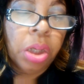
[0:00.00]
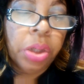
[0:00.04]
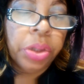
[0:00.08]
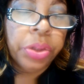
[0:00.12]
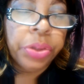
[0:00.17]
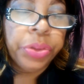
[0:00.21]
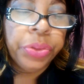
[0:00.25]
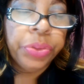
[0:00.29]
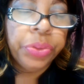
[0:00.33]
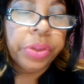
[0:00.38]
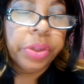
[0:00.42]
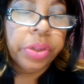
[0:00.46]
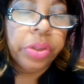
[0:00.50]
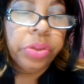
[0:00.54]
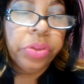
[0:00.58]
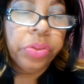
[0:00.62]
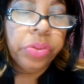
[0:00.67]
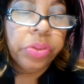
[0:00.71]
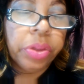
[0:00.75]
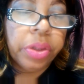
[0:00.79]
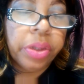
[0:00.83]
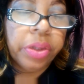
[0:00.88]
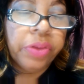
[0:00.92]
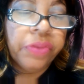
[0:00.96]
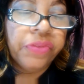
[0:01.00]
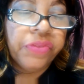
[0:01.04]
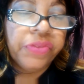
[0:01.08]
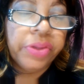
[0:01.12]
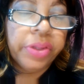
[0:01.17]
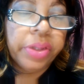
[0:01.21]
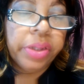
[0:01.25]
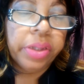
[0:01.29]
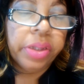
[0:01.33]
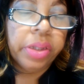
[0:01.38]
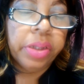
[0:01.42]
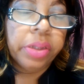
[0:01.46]
you give
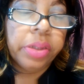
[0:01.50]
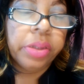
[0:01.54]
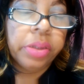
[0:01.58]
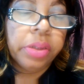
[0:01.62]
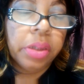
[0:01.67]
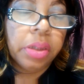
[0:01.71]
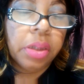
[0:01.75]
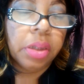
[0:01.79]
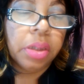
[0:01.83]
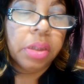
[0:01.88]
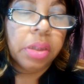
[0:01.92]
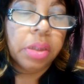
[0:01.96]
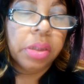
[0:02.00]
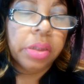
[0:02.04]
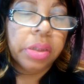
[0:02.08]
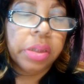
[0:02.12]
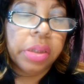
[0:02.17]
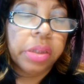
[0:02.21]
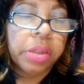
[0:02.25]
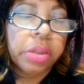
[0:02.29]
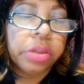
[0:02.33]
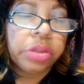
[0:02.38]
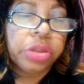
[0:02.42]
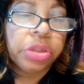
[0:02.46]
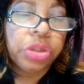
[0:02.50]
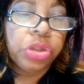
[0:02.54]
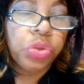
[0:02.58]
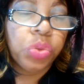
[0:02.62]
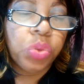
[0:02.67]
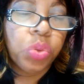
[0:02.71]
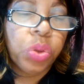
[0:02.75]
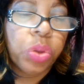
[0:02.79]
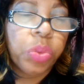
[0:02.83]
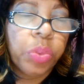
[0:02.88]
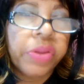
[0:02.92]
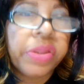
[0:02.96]
in to
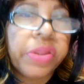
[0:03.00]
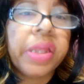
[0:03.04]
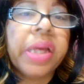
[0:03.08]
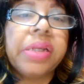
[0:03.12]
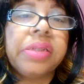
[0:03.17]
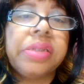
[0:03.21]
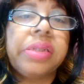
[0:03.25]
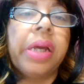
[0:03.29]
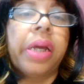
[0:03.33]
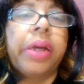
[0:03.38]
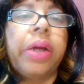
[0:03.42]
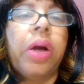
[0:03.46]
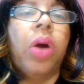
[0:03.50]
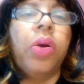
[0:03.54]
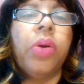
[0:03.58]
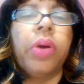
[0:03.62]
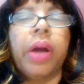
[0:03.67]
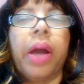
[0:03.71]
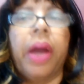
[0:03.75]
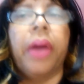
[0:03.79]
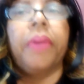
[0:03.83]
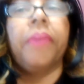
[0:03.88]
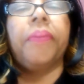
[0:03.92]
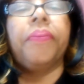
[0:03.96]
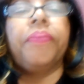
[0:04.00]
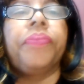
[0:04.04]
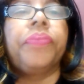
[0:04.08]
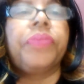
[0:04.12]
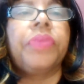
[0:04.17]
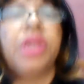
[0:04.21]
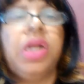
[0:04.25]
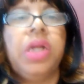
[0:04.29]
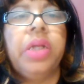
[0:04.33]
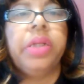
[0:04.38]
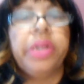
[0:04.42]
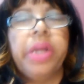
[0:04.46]
doing what they say. Okay,
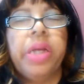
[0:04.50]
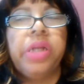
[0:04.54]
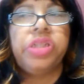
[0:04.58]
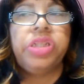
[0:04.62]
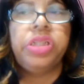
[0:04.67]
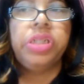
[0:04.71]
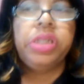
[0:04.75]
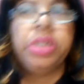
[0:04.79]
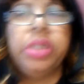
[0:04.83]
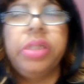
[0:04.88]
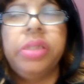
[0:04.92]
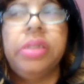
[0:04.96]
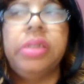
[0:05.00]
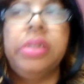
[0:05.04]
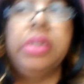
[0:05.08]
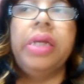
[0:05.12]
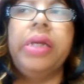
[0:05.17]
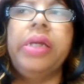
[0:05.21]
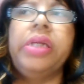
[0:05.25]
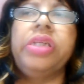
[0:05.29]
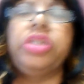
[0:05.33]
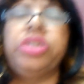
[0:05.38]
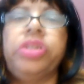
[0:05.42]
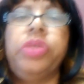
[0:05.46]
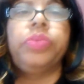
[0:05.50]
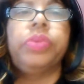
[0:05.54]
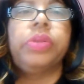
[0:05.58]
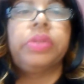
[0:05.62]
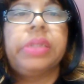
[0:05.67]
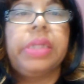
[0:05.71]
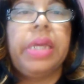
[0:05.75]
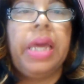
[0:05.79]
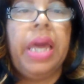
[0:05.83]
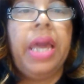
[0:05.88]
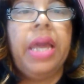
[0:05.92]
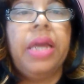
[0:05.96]
now she had said she
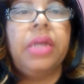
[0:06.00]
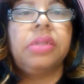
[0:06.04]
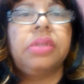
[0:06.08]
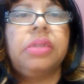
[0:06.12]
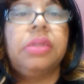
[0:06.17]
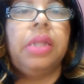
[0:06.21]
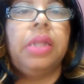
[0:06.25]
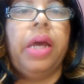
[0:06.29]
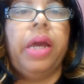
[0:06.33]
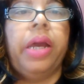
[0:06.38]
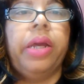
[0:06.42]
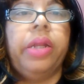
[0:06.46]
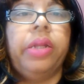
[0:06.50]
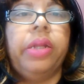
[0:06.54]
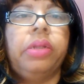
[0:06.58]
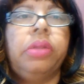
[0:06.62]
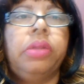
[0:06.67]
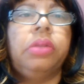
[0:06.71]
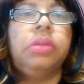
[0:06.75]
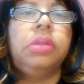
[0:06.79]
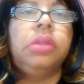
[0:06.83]
was gaslighted.